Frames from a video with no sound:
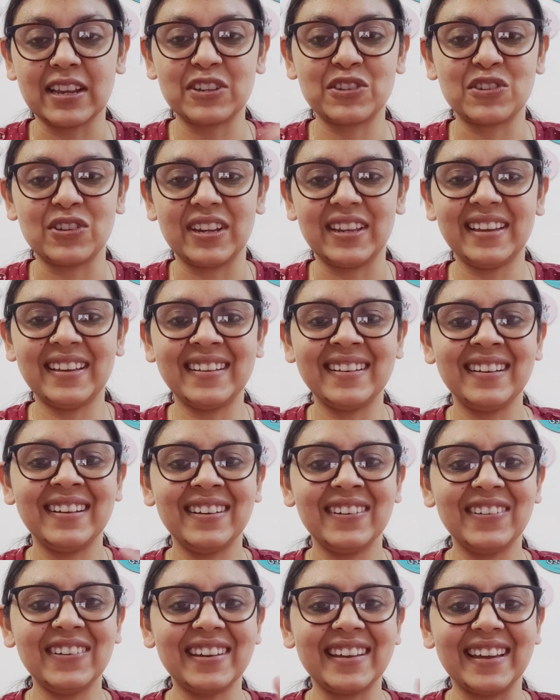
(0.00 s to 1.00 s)
actually.
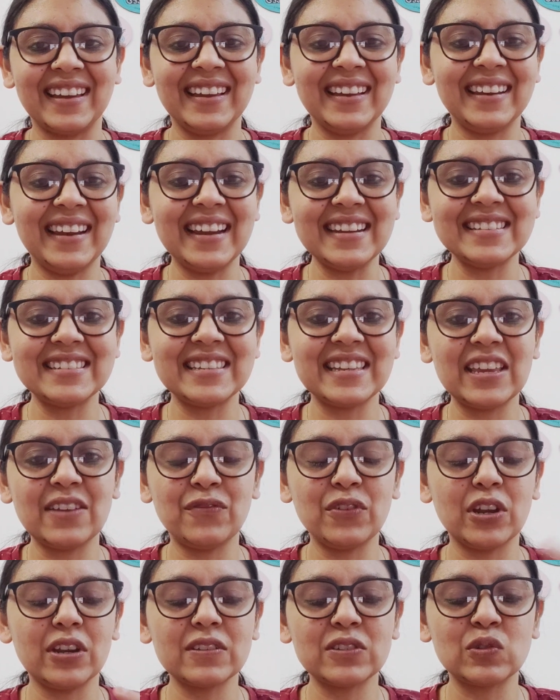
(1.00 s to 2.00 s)
Okay, let's see if
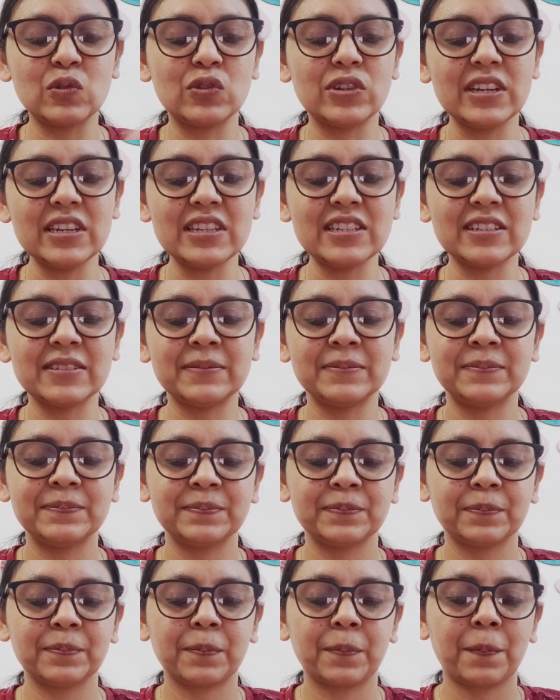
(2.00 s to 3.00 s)
you're a student.
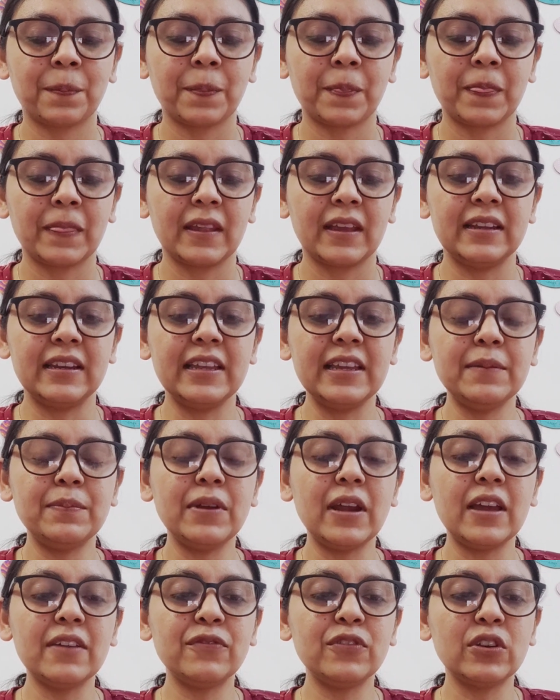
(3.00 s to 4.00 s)

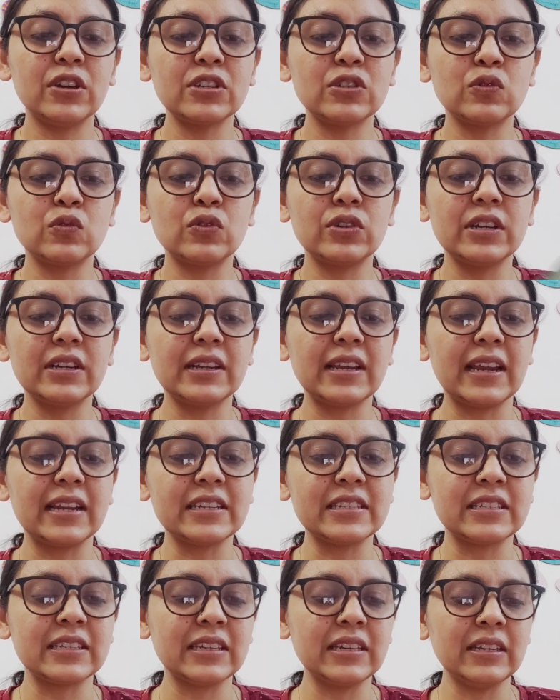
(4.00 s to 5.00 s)
Libra, if you're a student,
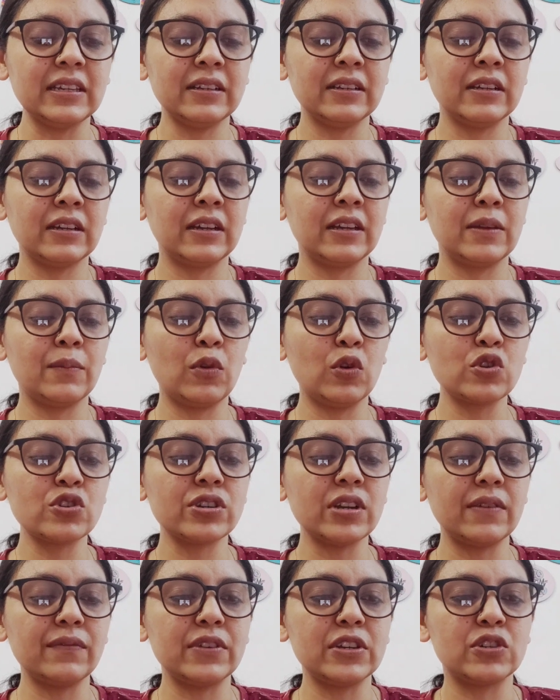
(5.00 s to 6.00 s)
let's see.
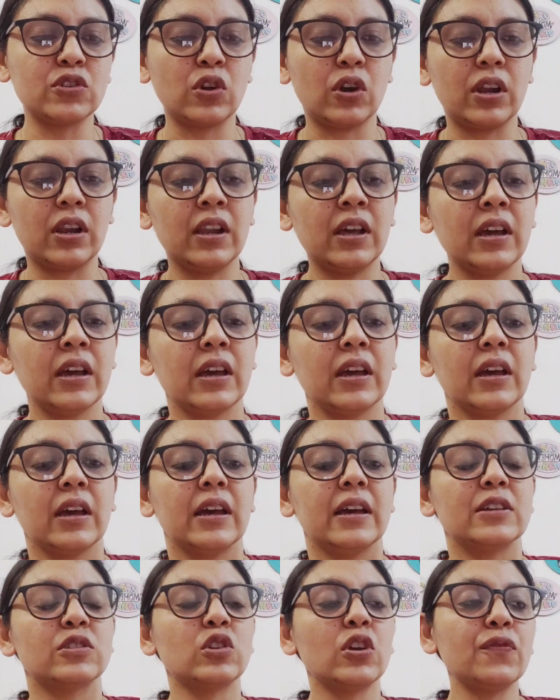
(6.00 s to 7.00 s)
Emotional withdrawal.
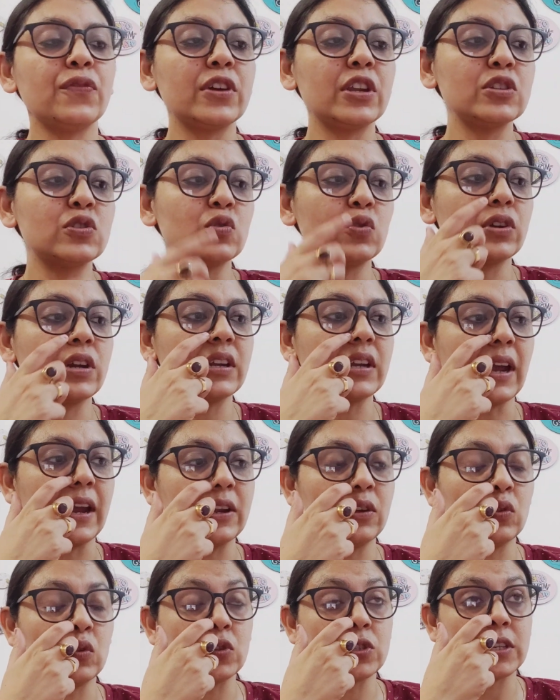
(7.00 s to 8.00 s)
So if you're a student,
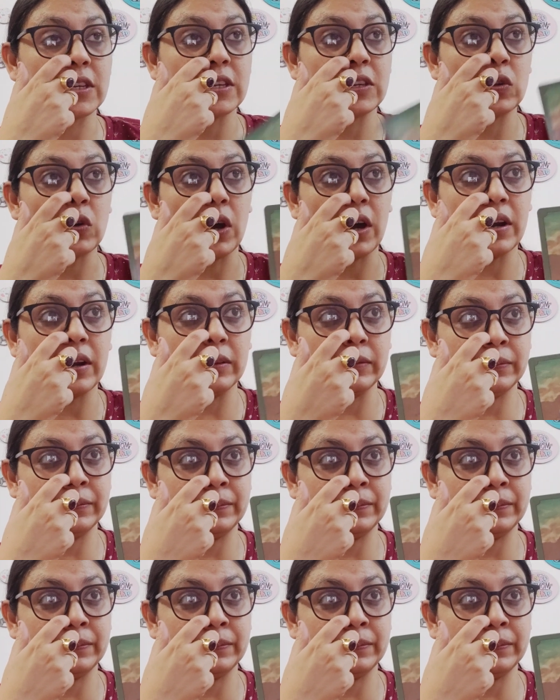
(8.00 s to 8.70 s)
I do see you are